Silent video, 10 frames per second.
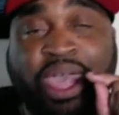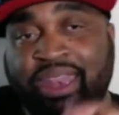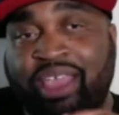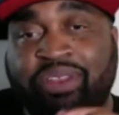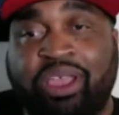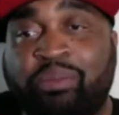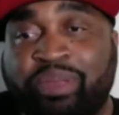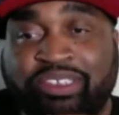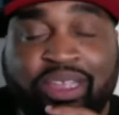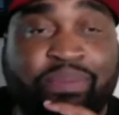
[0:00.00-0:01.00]
definitely going to be
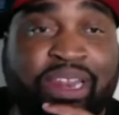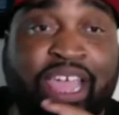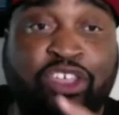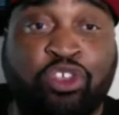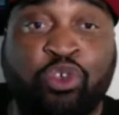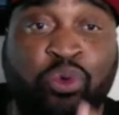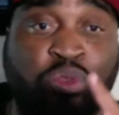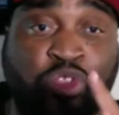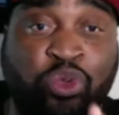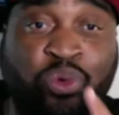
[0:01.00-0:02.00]
something that you
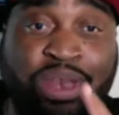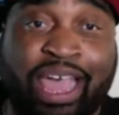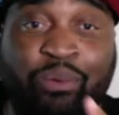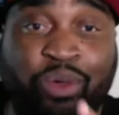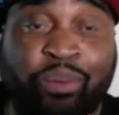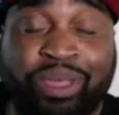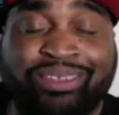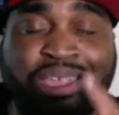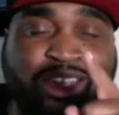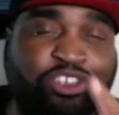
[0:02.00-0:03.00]
do not want to miss.
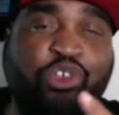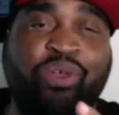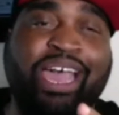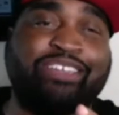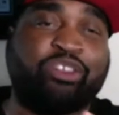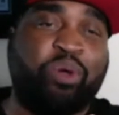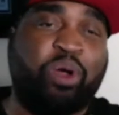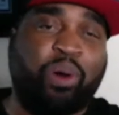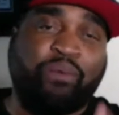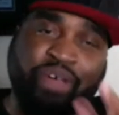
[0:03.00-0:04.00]
See you guys
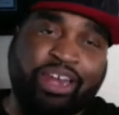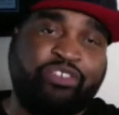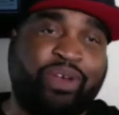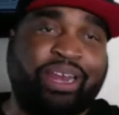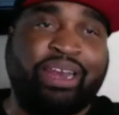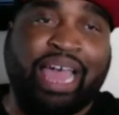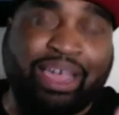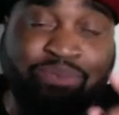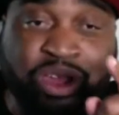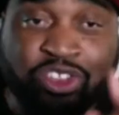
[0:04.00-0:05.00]
tomorrow, Finance Friday
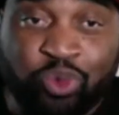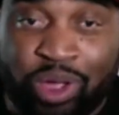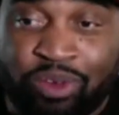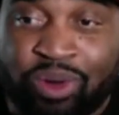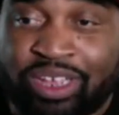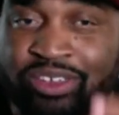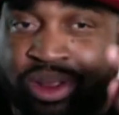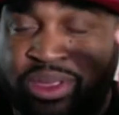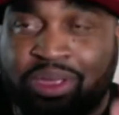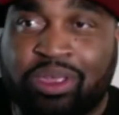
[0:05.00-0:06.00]
Live, 12 noon
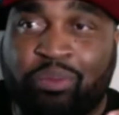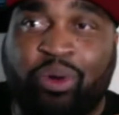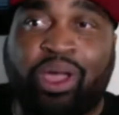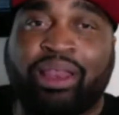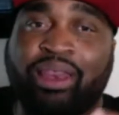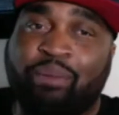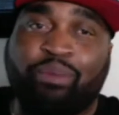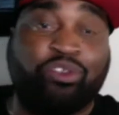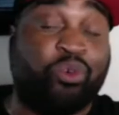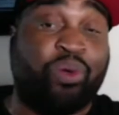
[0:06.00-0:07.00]
Eastern. Your boy,
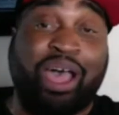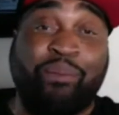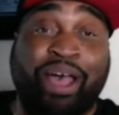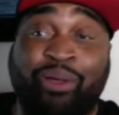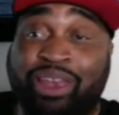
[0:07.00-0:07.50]
Lambo Drew, I'm out.